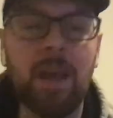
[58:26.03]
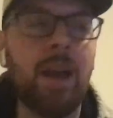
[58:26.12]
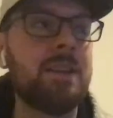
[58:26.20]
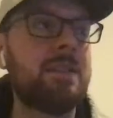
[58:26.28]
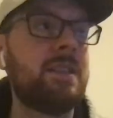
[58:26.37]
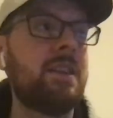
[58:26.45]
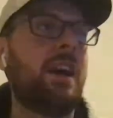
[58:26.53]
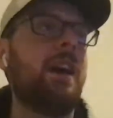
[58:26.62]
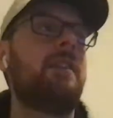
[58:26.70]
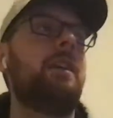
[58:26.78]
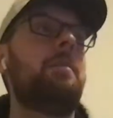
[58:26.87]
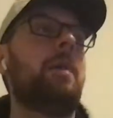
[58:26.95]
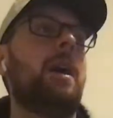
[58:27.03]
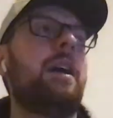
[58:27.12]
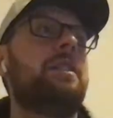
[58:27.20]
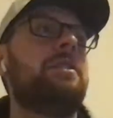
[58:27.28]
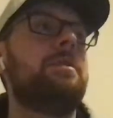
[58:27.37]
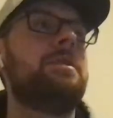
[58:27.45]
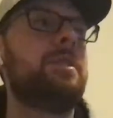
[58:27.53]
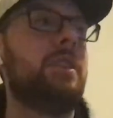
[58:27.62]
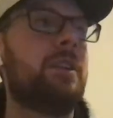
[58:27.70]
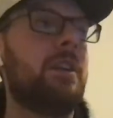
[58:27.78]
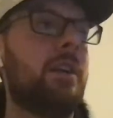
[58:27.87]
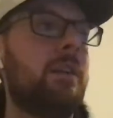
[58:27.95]
Caspi had a sick highlight
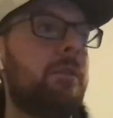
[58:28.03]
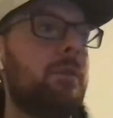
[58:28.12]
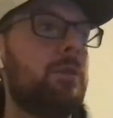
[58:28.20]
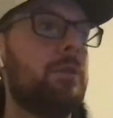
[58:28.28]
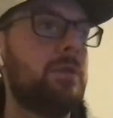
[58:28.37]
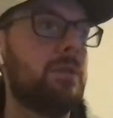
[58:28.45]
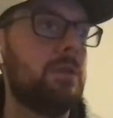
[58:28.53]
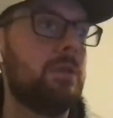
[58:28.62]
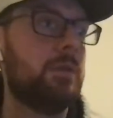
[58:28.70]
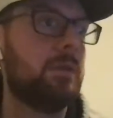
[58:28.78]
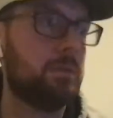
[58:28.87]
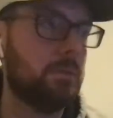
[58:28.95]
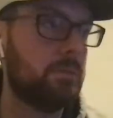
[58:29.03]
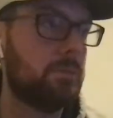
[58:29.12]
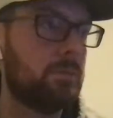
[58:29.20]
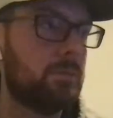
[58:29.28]
package. He was dunking on fools.